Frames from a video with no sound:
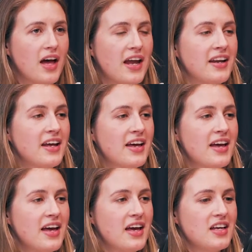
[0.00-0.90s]
And
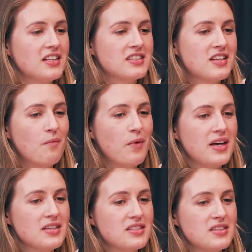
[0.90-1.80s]
in some
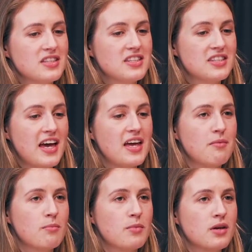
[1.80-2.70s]
ways, the
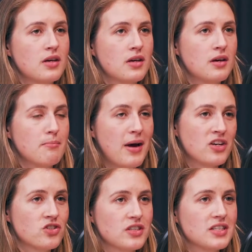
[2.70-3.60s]
same
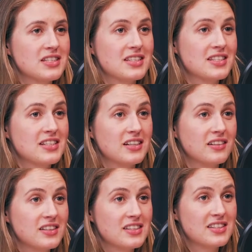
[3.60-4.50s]
mantras
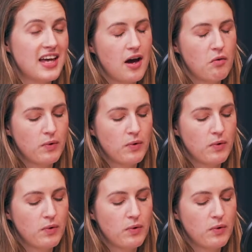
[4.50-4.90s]
still sit.